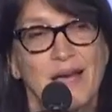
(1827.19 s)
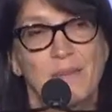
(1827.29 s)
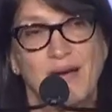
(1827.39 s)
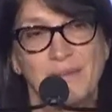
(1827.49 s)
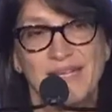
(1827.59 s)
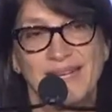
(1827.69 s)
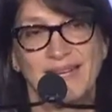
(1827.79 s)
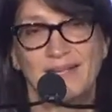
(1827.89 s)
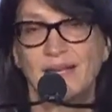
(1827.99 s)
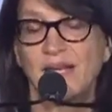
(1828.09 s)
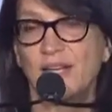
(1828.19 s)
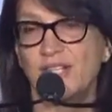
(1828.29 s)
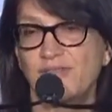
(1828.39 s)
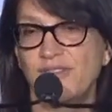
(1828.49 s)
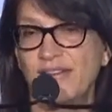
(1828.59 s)
Mom and Dad,
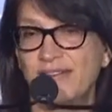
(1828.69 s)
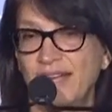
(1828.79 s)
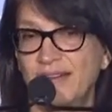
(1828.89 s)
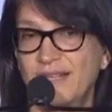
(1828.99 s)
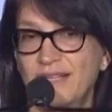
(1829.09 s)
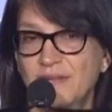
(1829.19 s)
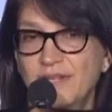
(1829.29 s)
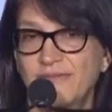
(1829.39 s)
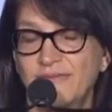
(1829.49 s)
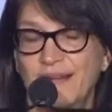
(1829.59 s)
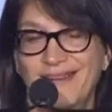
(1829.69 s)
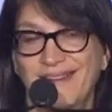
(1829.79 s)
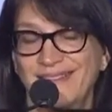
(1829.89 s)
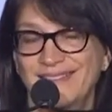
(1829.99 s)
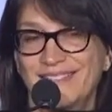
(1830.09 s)
she found out, Hillary, uh, uh,
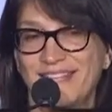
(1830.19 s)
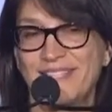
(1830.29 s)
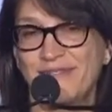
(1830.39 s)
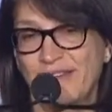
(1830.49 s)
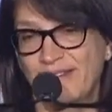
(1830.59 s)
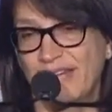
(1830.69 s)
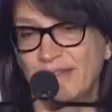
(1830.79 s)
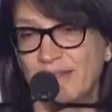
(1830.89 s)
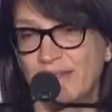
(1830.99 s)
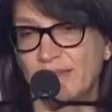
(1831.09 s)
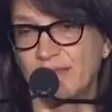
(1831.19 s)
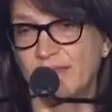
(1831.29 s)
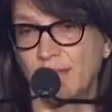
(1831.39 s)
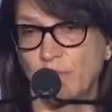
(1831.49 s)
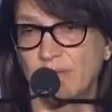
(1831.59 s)
Chelsea found out that
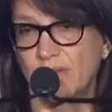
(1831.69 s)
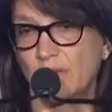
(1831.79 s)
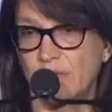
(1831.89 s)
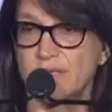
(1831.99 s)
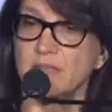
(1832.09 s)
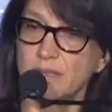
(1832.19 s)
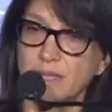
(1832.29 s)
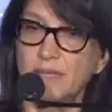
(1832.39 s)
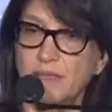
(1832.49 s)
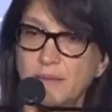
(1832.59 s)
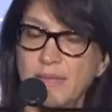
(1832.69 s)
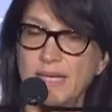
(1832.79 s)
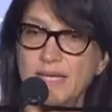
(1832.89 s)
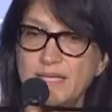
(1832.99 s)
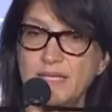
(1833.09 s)
there were all these little
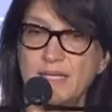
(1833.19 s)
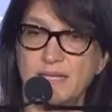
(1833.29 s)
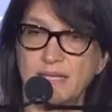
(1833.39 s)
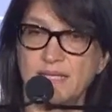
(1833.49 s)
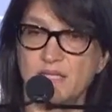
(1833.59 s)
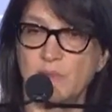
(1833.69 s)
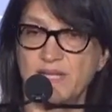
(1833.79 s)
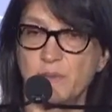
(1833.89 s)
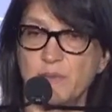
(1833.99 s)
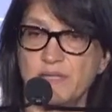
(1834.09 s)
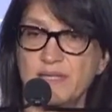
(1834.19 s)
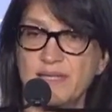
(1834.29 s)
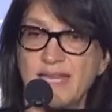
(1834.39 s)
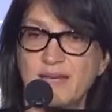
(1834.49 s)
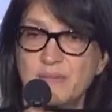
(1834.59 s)
committees in the displaced persons
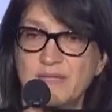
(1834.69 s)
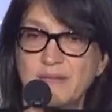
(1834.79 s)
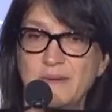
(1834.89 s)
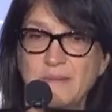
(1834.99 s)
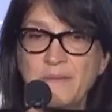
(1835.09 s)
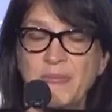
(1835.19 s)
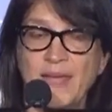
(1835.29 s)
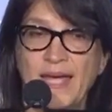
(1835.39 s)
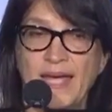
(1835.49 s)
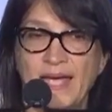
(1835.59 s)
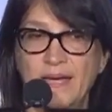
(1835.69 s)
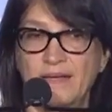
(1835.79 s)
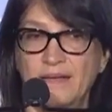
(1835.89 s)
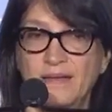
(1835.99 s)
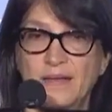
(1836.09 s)
camps,
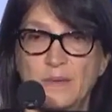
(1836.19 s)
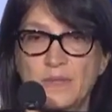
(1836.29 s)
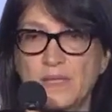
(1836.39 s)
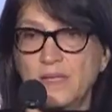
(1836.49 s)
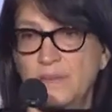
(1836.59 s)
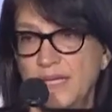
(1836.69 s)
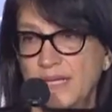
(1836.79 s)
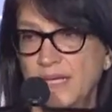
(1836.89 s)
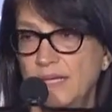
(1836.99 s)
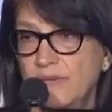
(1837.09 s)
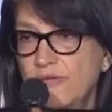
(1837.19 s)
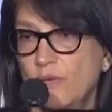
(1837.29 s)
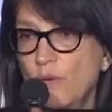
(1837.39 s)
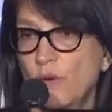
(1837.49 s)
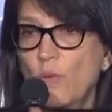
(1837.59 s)
and there was a committee
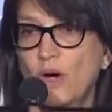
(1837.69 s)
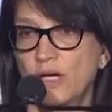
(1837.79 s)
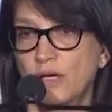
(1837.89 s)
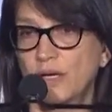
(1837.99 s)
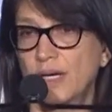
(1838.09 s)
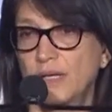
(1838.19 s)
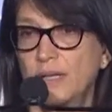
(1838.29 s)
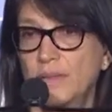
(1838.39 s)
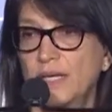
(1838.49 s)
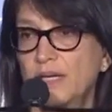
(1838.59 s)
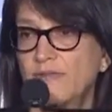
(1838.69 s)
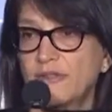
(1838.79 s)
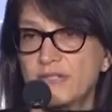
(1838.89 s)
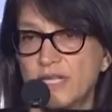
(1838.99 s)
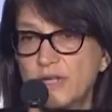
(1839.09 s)
for water, and a committee for
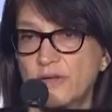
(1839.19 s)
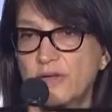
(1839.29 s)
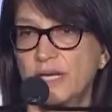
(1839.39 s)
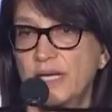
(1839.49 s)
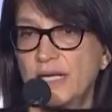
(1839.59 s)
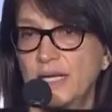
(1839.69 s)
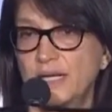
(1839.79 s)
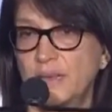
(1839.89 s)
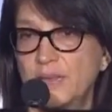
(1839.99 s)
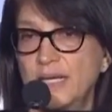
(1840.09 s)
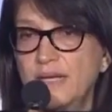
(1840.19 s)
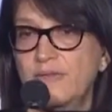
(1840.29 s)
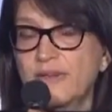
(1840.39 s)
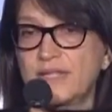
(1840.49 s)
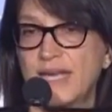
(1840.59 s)
security, and a committee
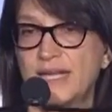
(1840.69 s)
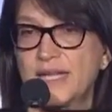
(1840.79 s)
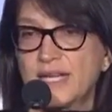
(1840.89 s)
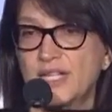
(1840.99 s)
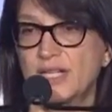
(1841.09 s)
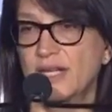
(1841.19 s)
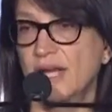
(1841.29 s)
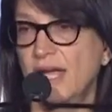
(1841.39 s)
for sanitation,